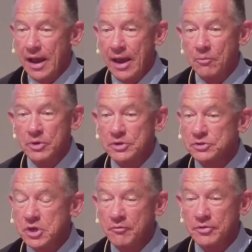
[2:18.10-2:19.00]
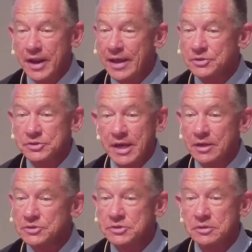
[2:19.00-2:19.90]
and we discover that Aunt Stella
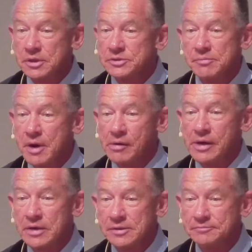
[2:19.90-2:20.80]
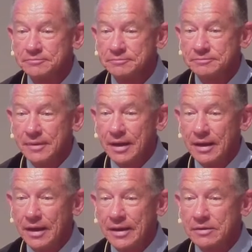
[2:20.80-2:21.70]
still isn't married,
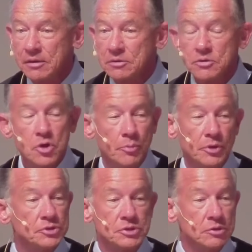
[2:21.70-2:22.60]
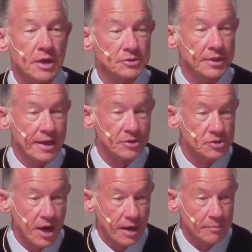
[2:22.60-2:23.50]
and Uncle Hubert still hasn't got a
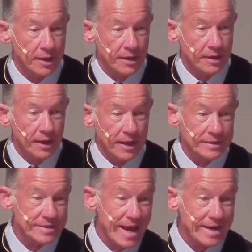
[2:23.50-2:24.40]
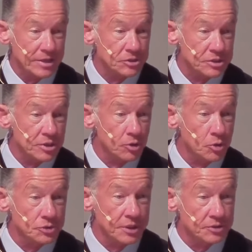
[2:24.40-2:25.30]
job, and Daddy is still
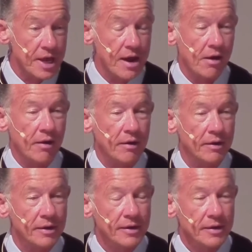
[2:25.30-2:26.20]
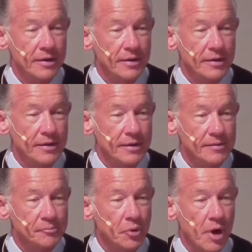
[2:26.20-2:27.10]
losing his hair.
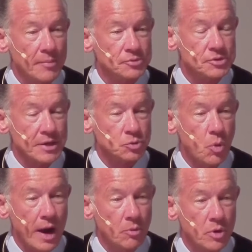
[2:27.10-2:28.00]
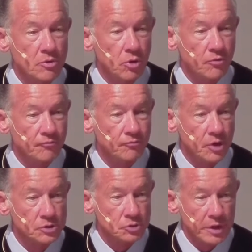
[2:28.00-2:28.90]
Perhaps that's why we grow
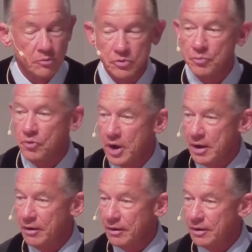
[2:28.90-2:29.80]
frustrated with prayer,